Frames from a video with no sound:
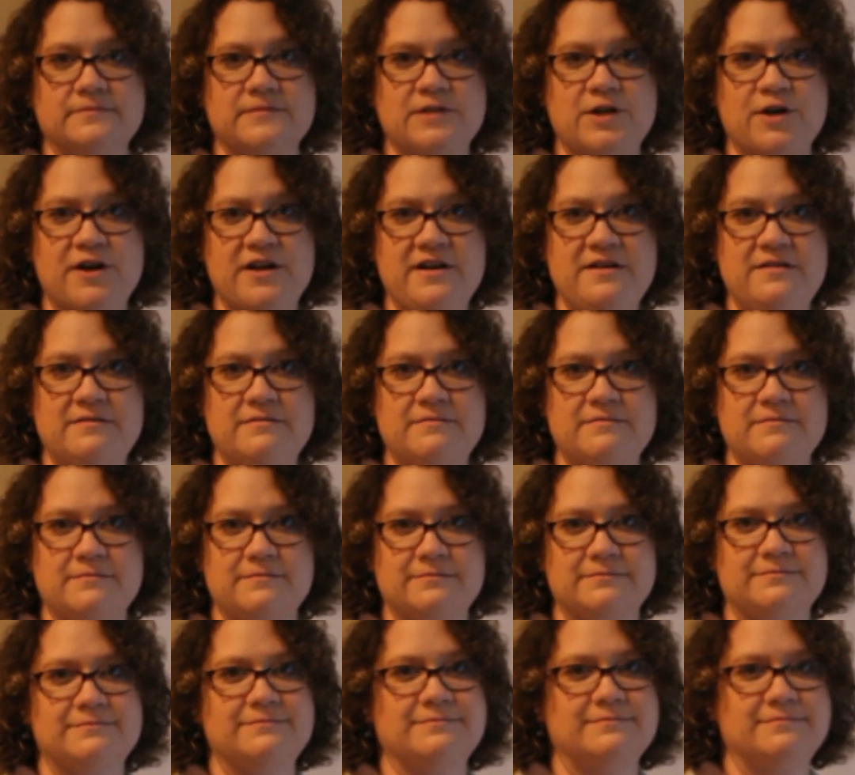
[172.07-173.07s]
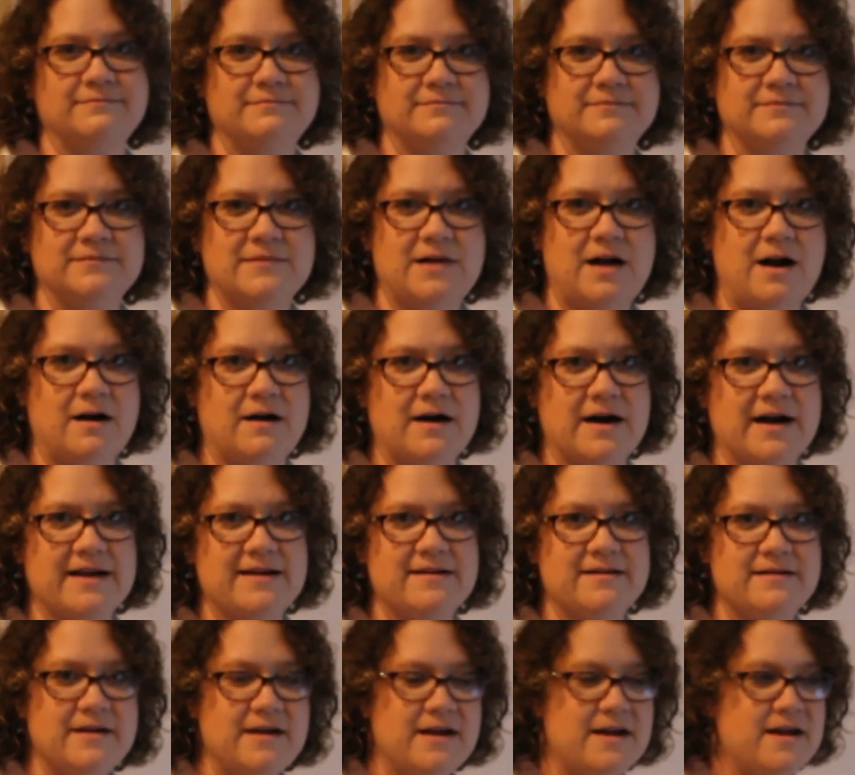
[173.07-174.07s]
Good? All right.
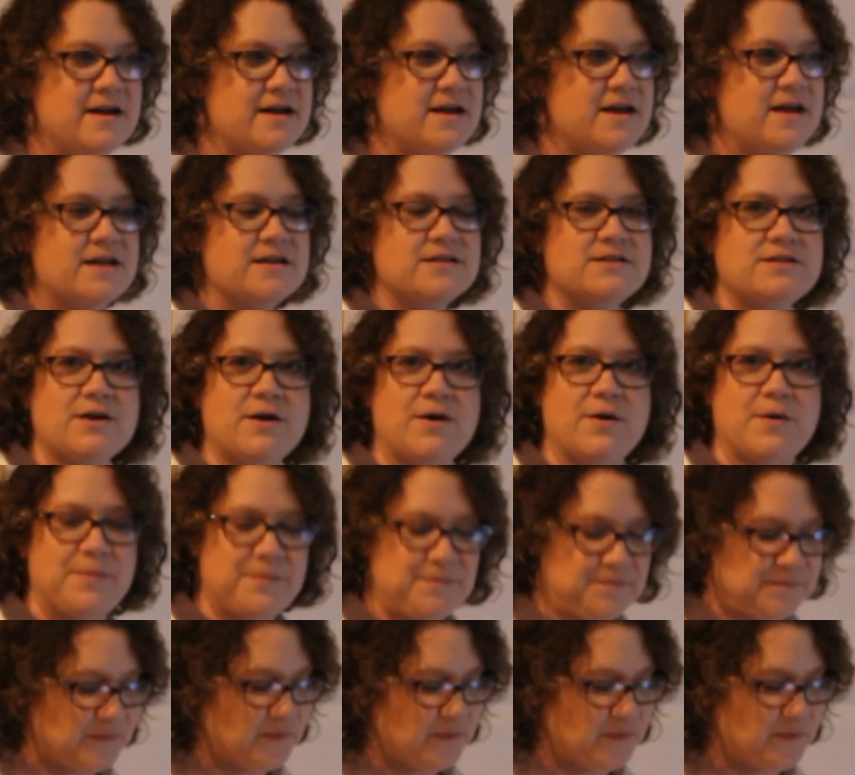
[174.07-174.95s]
So,